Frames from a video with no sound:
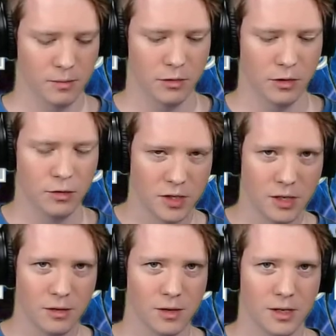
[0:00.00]

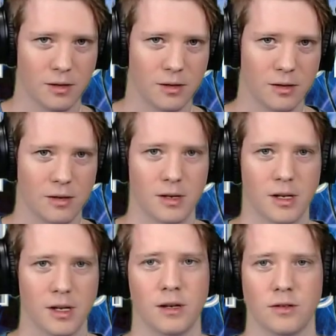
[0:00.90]
using your ear,
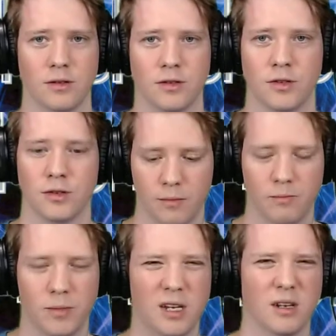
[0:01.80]
and
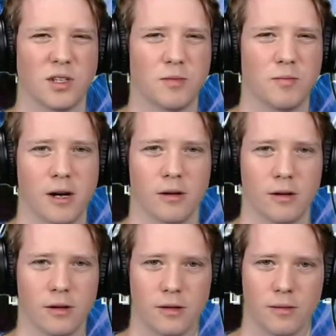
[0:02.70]
being
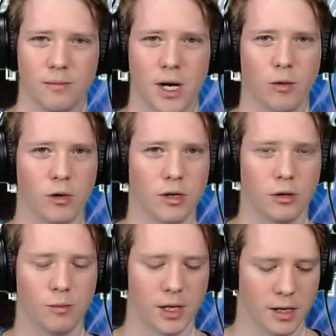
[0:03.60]
inspired by what
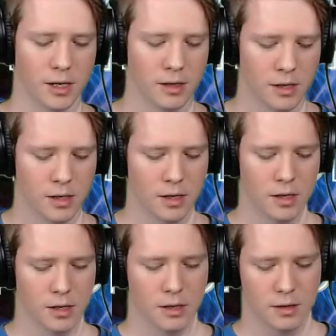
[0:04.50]
you play.
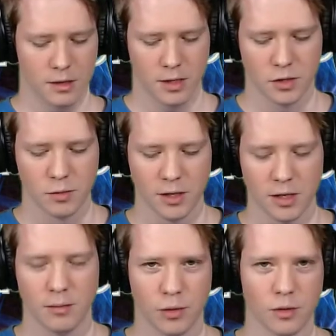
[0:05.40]
It's
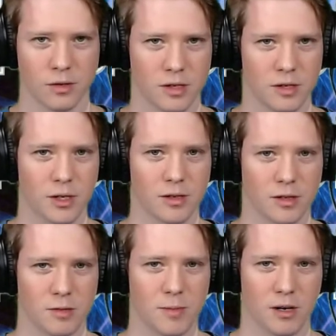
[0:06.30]
really important to be
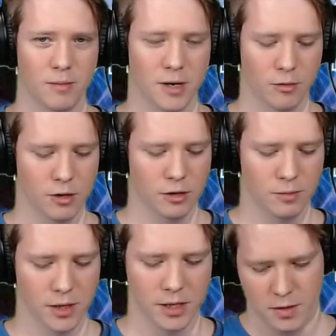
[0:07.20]
inspired by what you
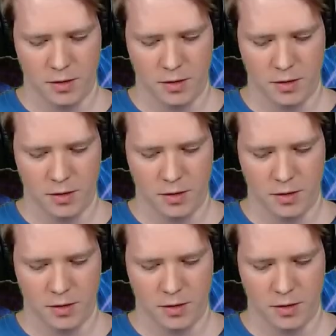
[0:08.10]
play.